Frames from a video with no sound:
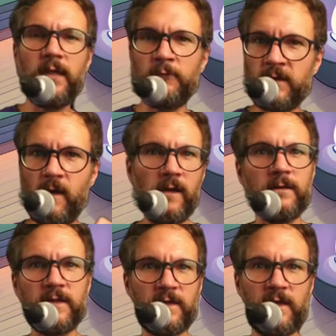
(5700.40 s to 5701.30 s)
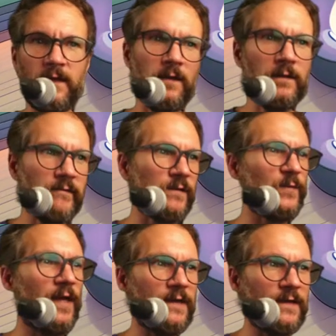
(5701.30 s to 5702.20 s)
was all just like all over the
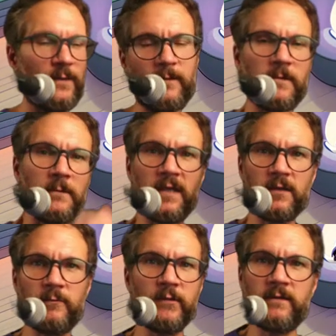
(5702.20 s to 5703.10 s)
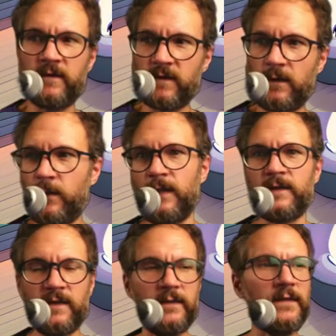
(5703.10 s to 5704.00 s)
place. Maybe the metal would just go out
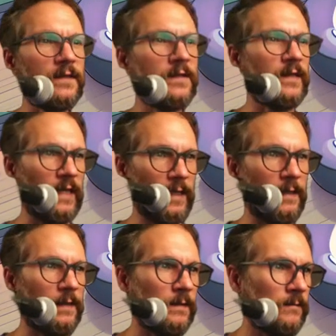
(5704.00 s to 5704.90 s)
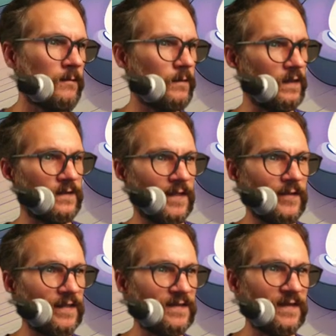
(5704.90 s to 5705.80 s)
suddenly, and
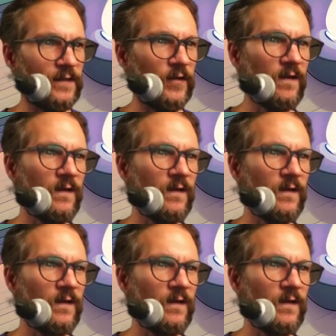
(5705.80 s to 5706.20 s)
etc. etc.